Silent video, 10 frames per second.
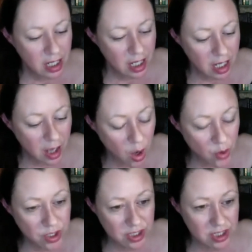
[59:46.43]
own
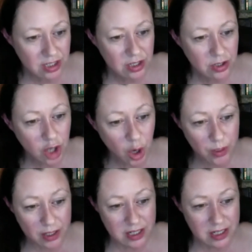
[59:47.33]
it, know
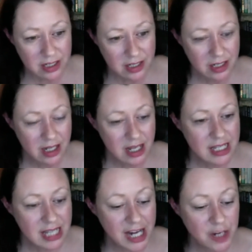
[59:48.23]
it,
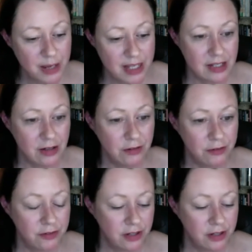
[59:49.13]
say to myself,